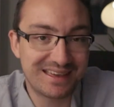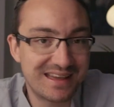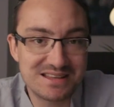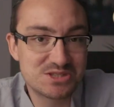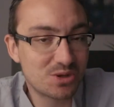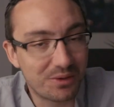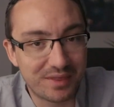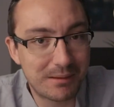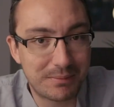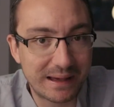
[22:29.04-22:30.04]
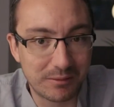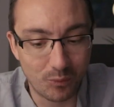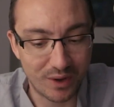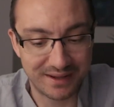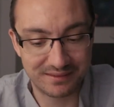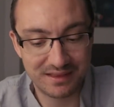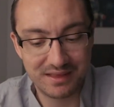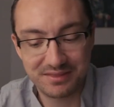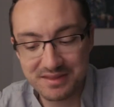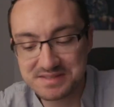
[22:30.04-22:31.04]
it's not that black and white.
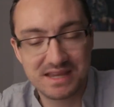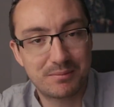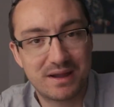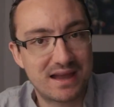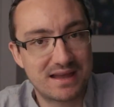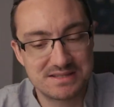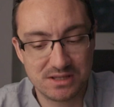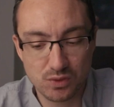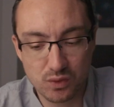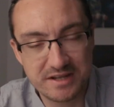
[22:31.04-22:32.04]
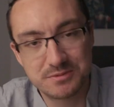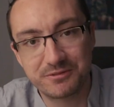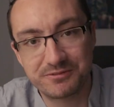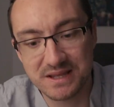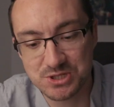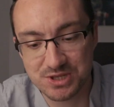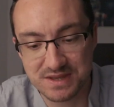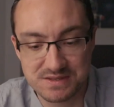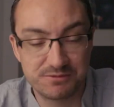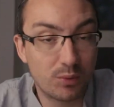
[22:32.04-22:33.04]
This camera has incredible
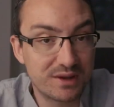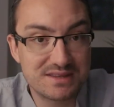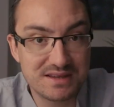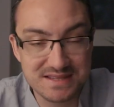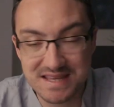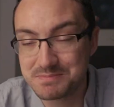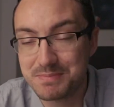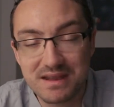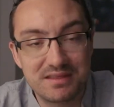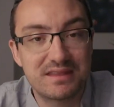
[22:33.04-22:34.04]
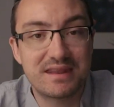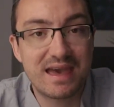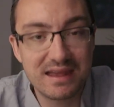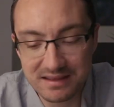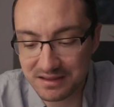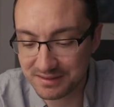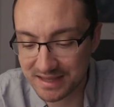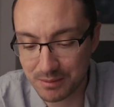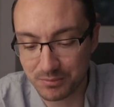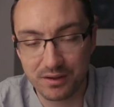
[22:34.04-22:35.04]
features, and for what it does, it's better than any other
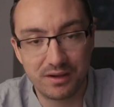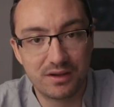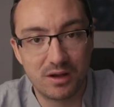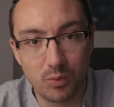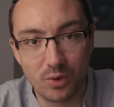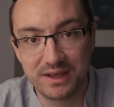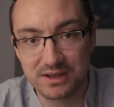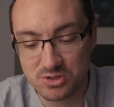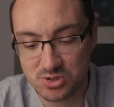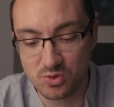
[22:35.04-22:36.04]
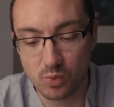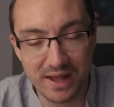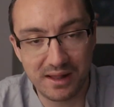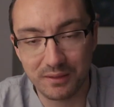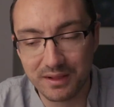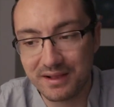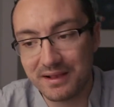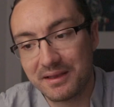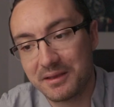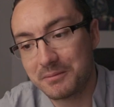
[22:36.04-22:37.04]
camera of what it can do well.
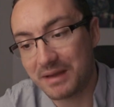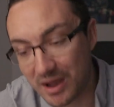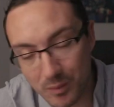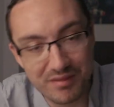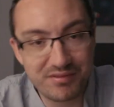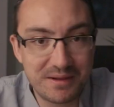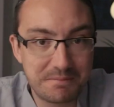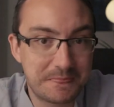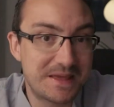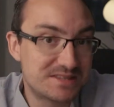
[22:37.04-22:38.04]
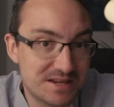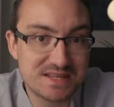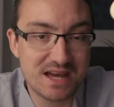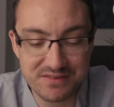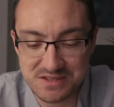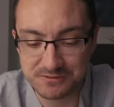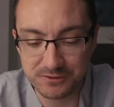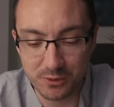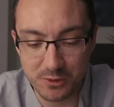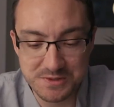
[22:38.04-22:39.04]
However, it does have its
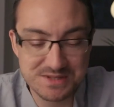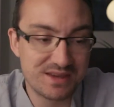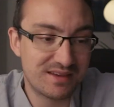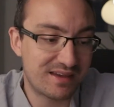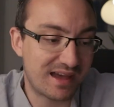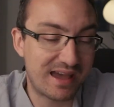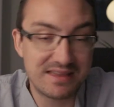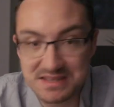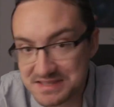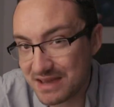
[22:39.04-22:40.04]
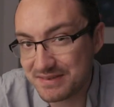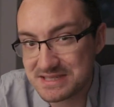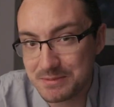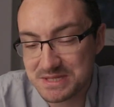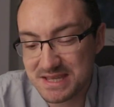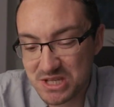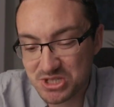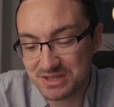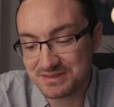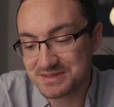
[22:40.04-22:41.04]
flaws, it does have its
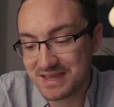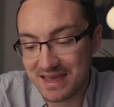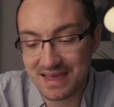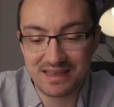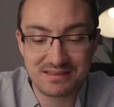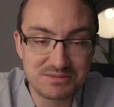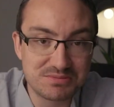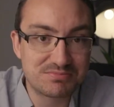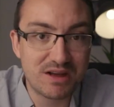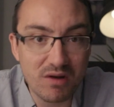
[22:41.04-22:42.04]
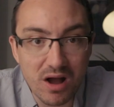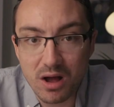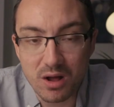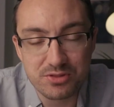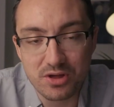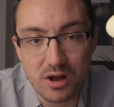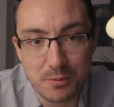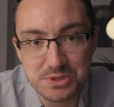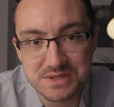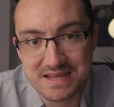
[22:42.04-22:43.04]
limitations, and there are other
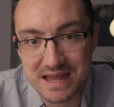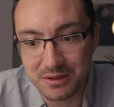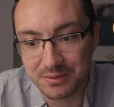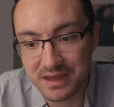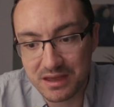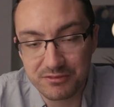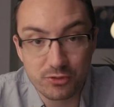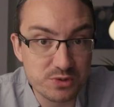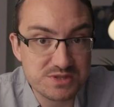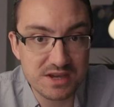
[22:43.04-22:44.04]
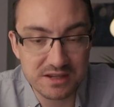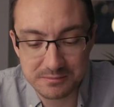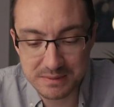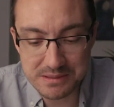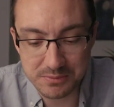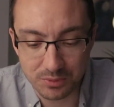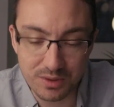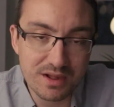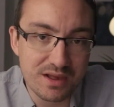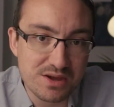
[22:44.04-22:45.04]
options out there for certain people.
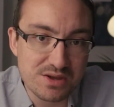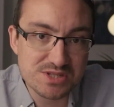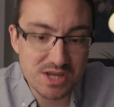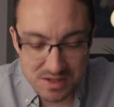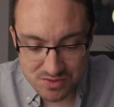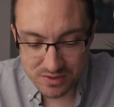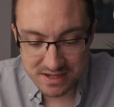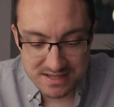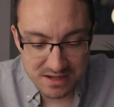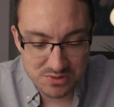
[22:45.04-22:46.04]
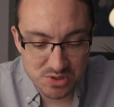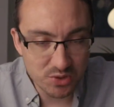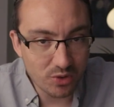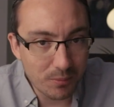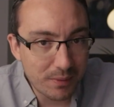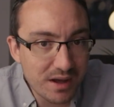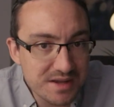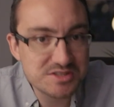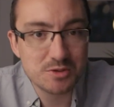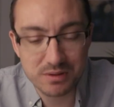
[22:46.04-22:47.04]
So it's really down to your
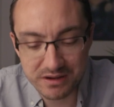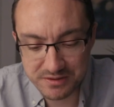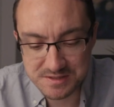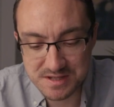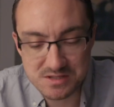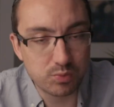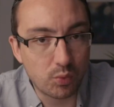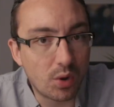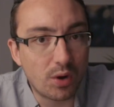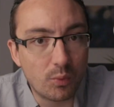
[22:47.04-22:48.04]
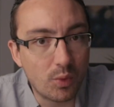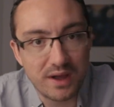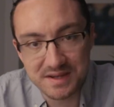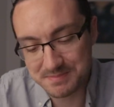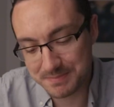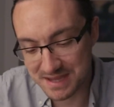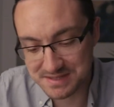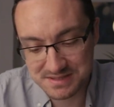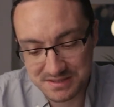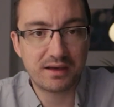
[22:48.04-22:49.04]
personal preferences what works
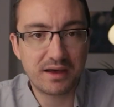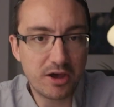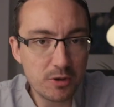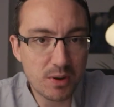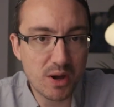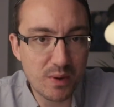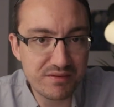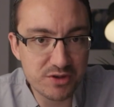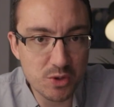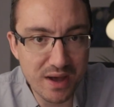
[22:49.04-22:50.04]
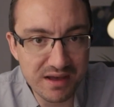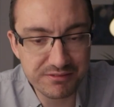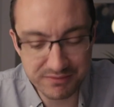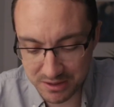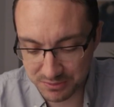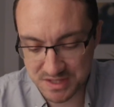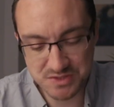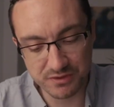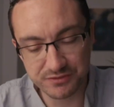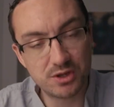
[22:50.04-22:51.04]
best. I hope, however, you have found
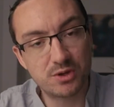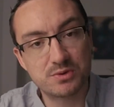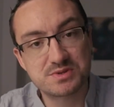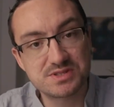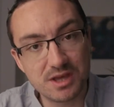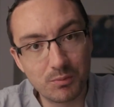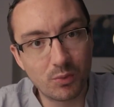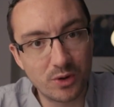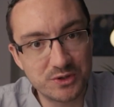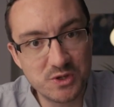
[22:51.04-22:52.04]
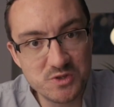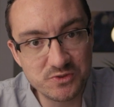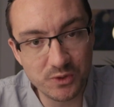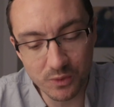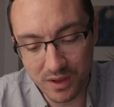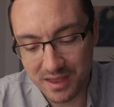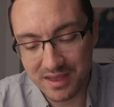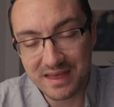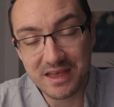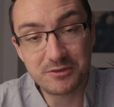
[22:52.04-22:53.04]
this review somewhat useful.
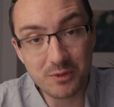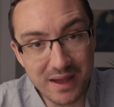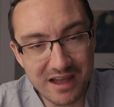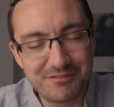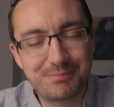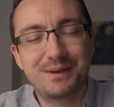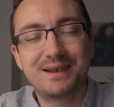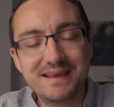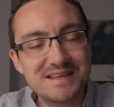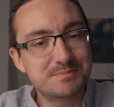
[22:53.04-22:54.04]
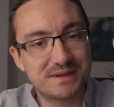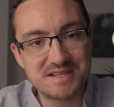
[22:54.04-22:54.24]
If you have, please